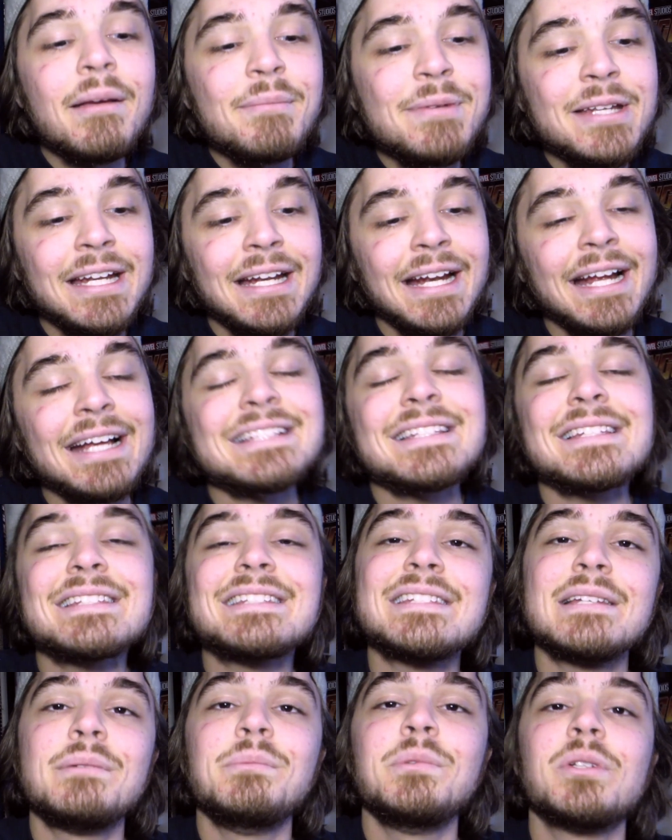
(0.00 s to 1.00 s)
mean, it has a
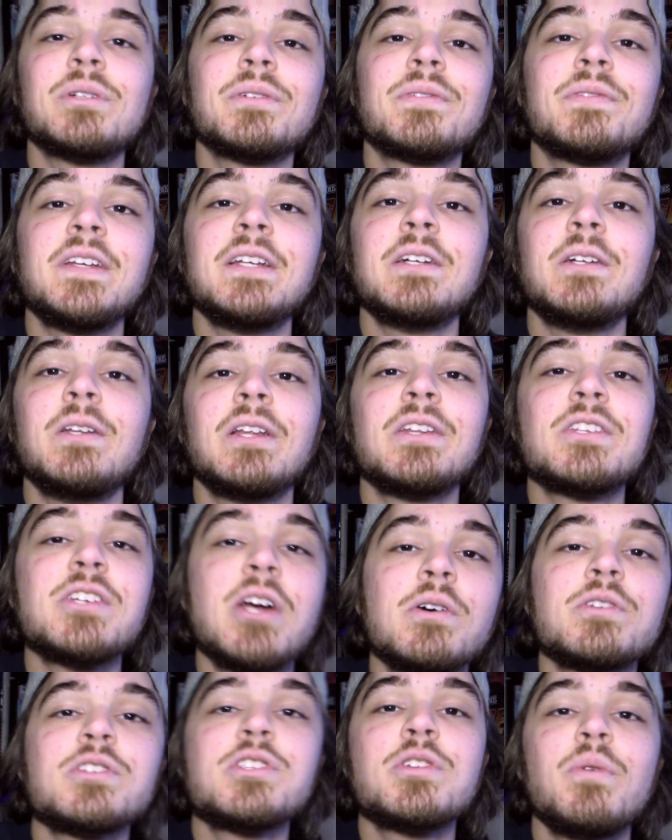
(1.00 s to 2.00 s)
similar feel and
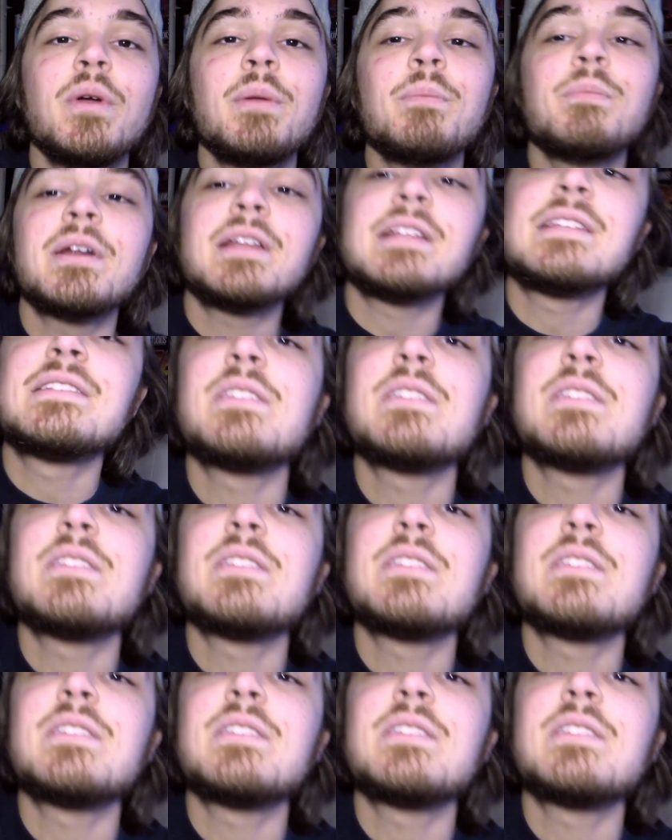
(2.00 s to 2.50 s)
tone to it, but it's